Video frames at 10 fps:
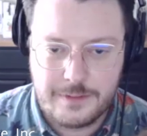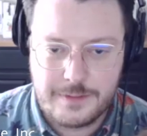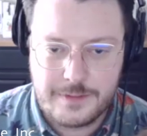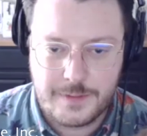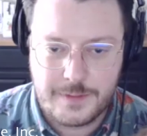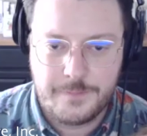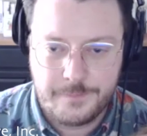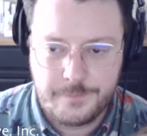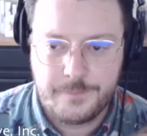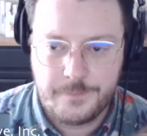So
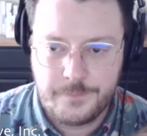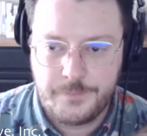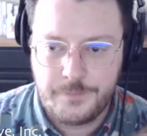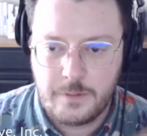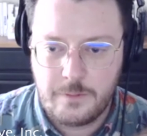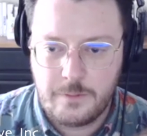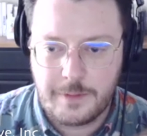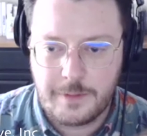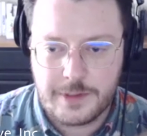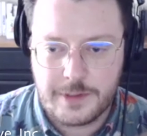we
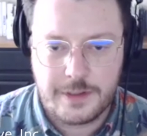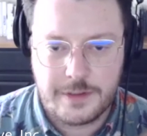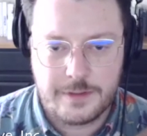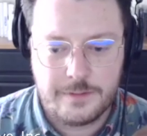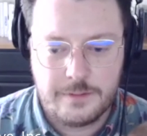wanted to try it too.